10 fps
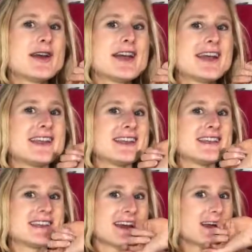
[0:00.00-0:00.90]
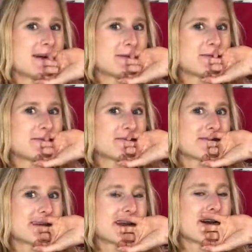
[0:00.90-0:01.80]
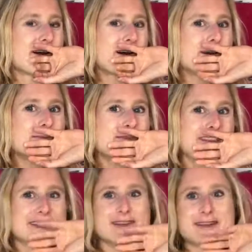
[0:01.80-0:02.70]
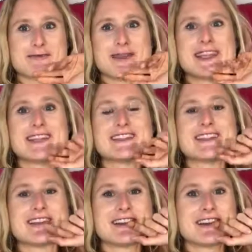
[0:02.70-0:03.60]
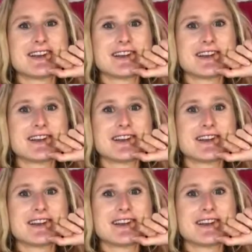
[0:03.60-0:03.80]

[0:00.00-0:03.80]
and I hope that you can make it there.